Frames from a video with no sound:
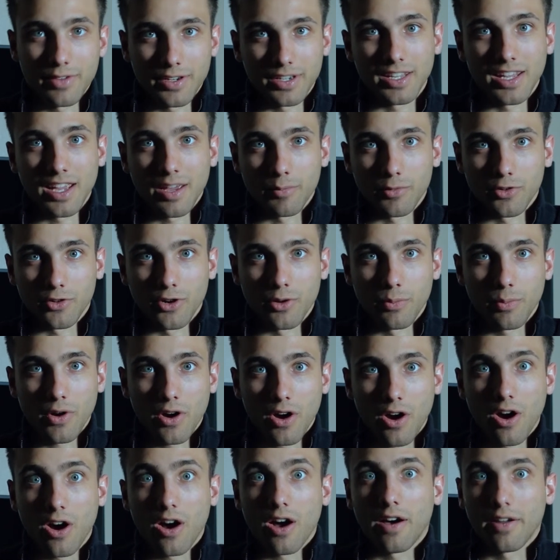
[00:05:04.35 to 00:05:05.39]
a DM group
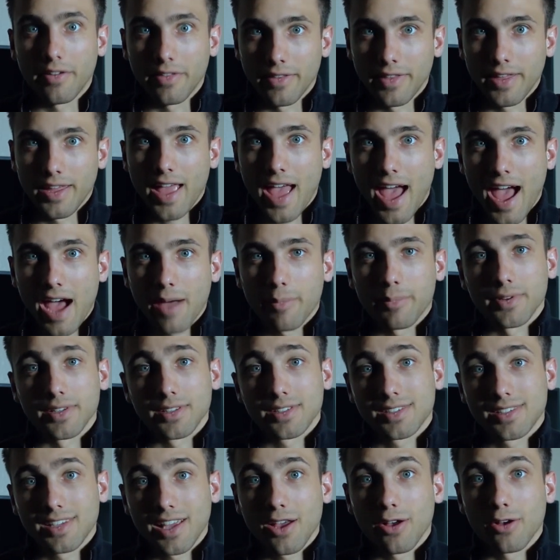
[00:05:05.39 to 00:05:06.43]
on the app
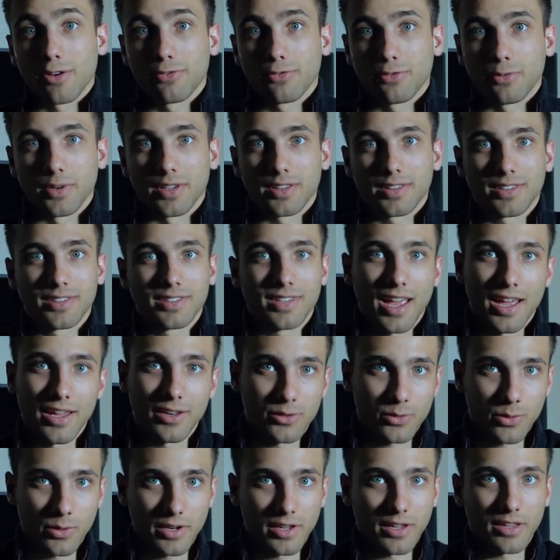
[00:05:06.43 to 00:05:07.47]
itself with
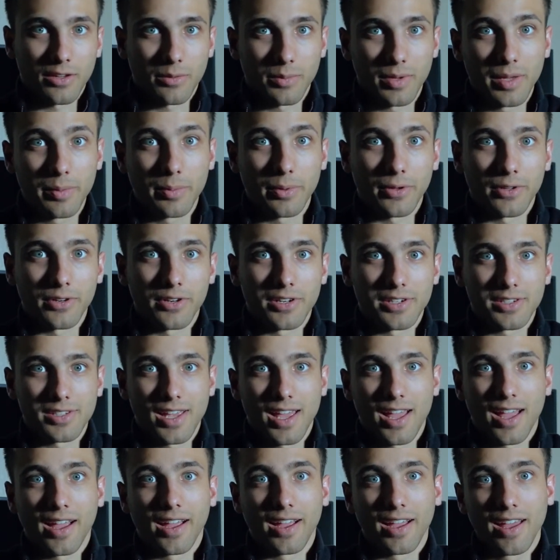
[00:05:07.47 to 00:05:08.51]
10, 20 other people, and you're
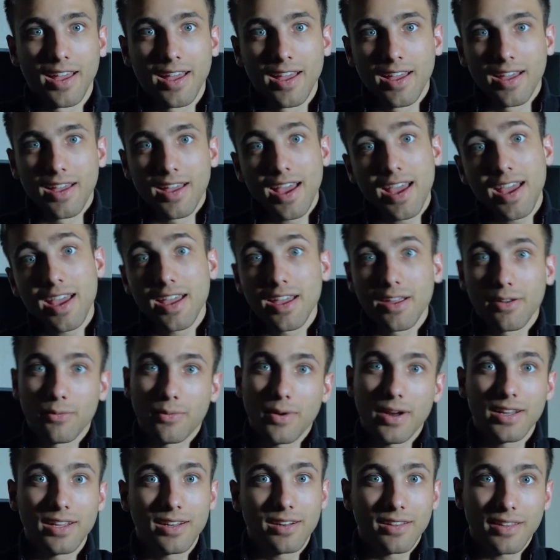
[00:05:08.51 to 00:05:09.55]
saying, hey,
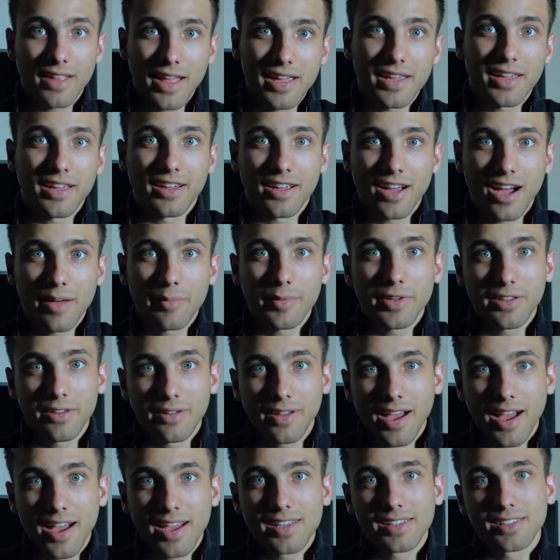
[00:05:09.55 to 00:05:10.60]
ready to like and comment, you
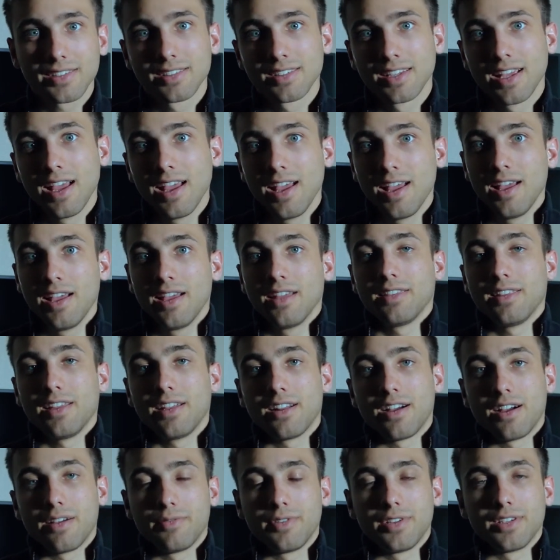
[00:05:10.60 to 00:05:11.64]
guys, then
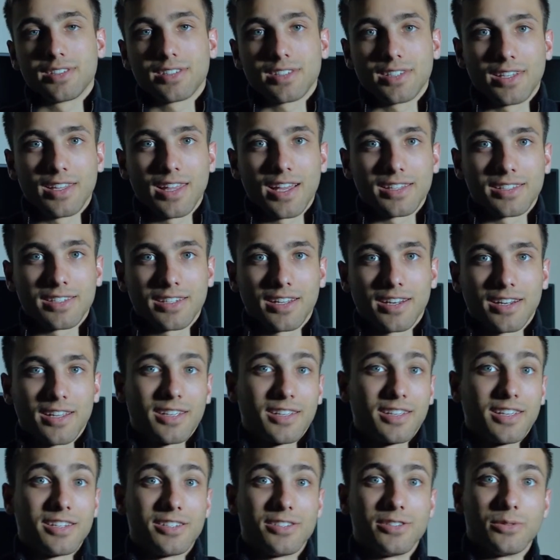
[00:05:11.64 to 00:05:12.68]
obviously that's
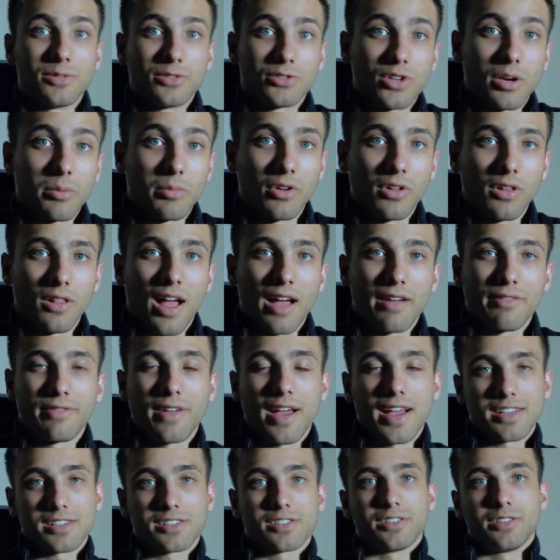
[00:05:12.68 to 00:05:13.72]
gonna get you in trouble a lot
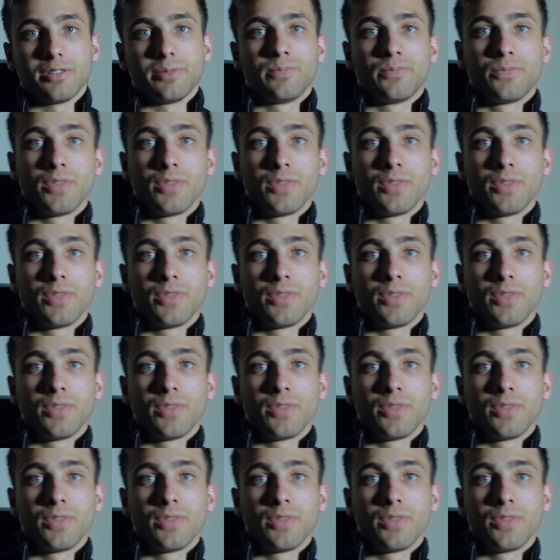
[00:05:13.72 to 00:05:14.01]
faster.